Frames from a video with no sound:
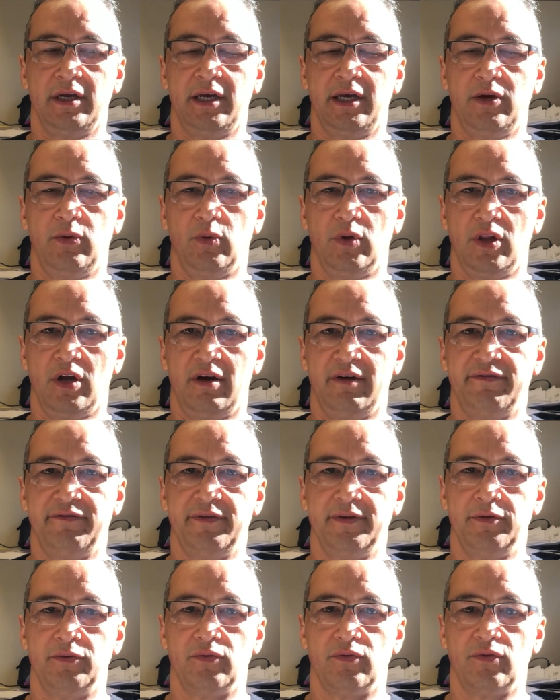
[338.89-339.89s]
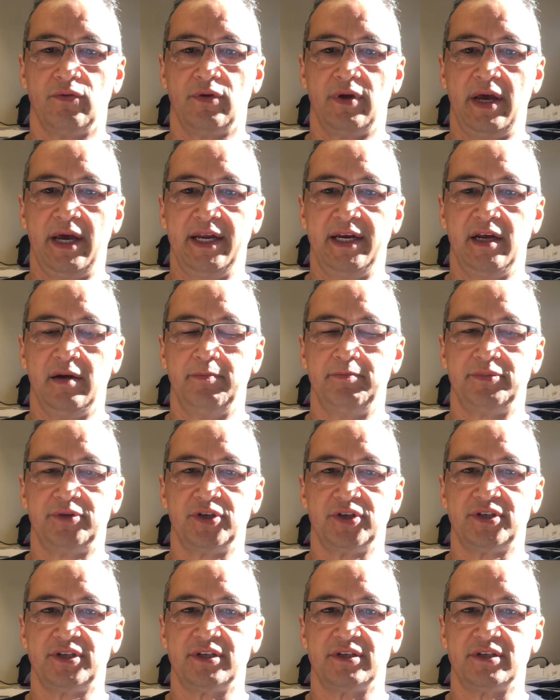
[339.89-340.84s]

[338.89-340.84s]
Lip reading: it will often end up just